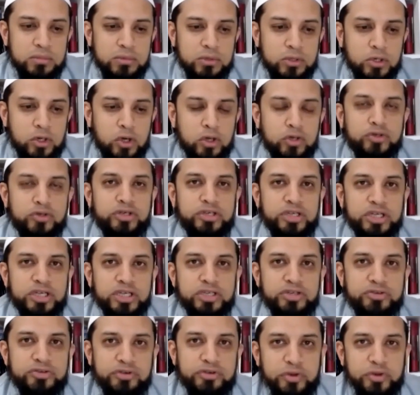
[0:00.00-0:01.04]

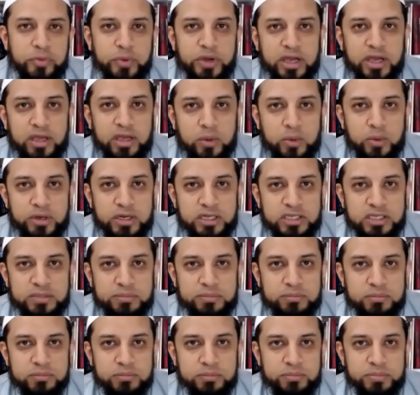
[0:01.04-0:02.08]
contradictory way, whereas
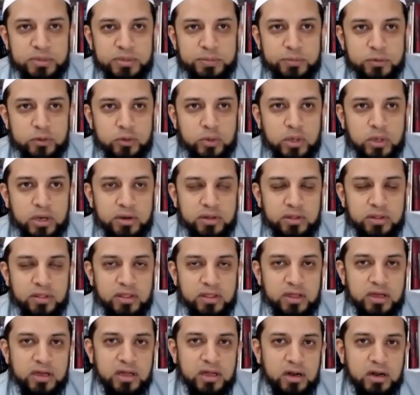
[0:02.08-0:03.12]
people who are in
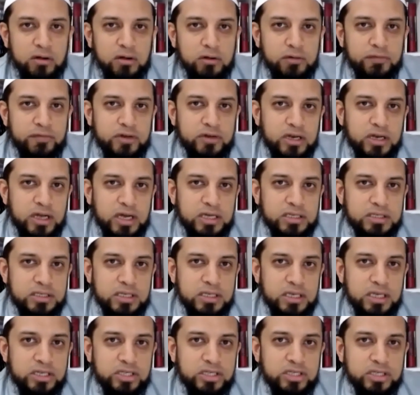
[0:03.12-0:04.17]
dhikr are often in
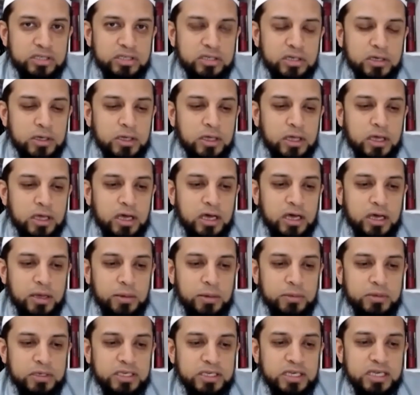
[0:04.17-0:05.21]
isolation,
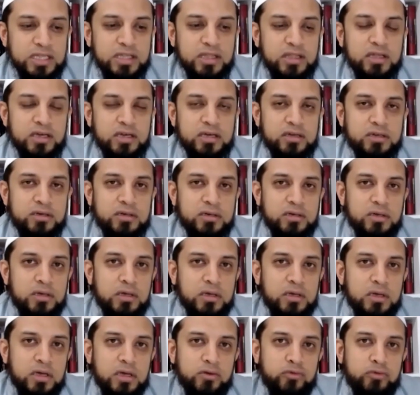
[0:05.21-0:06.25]
yet dhikr
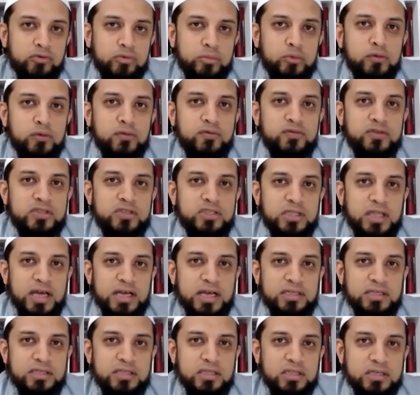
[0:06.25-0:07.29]
removes
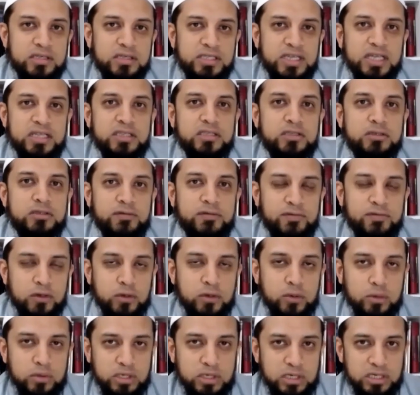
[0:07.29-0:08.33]
the sense of
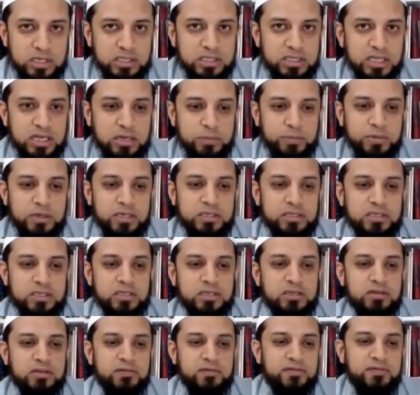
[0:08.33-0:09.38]
loneliness that a person
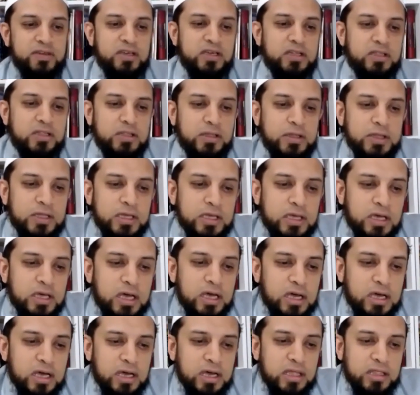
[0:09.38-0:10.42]
can feel,
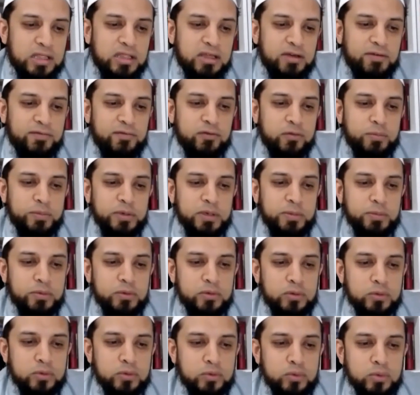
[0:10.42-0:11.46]
and therefore
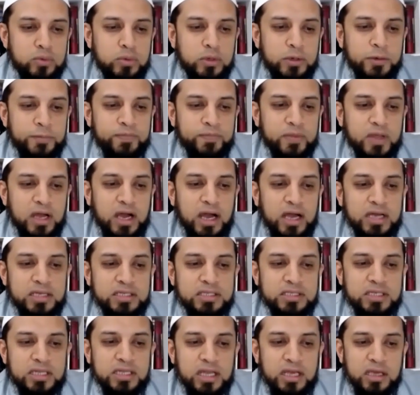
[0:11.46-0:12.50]
people who
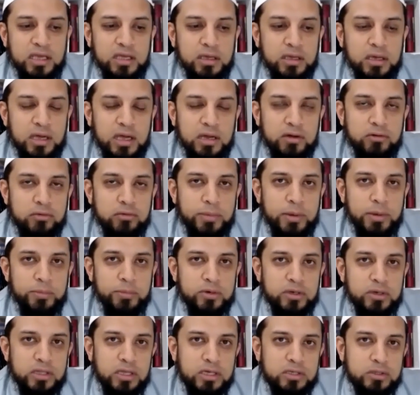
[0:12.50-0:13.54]
isolate and remember
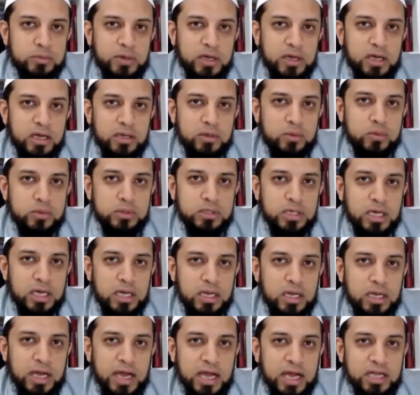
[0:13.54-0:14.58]
Allah subhanahu wa
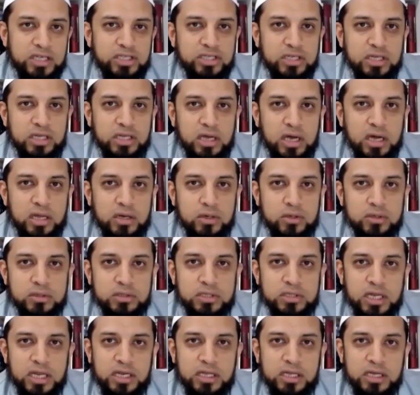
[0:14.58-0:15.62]
ta'ala actually are not
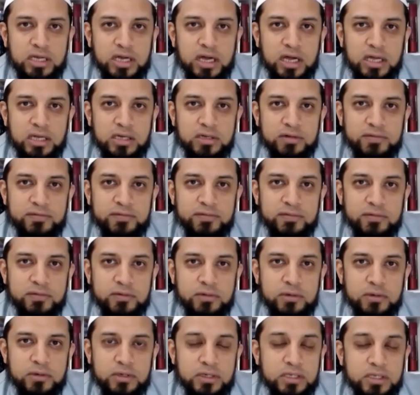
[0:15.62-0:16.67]
in any kind of
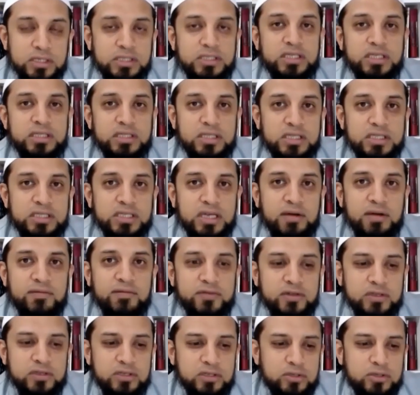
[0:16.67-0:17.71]

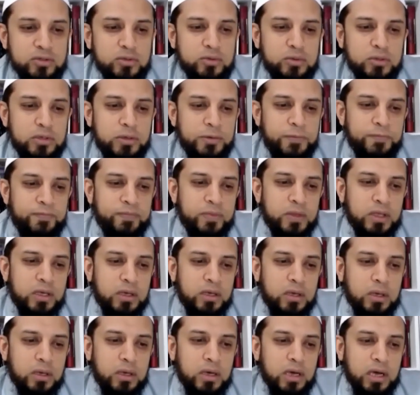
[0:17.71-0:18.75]
discomfort at all.
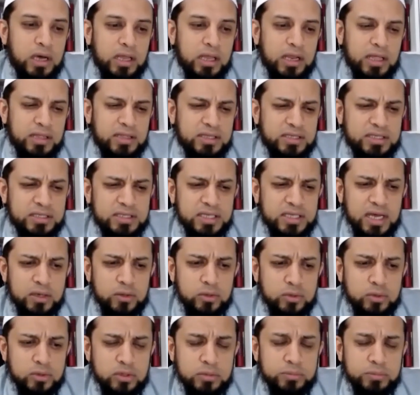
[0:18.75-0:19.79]
And this is how
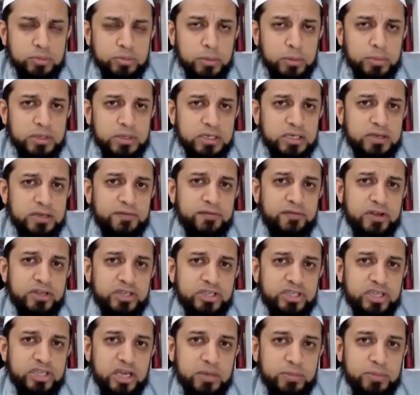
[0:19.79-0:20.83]
you can probably
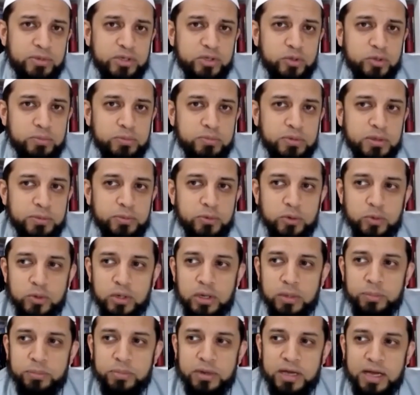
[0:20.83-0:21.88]
differentiate between people who
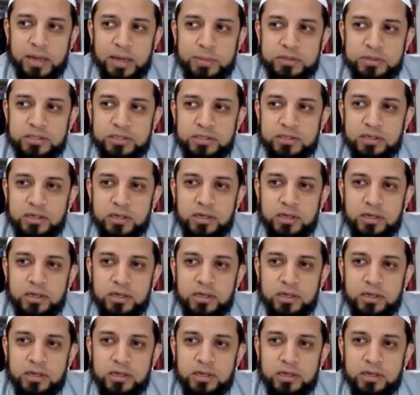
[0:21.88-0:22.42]
are perhaps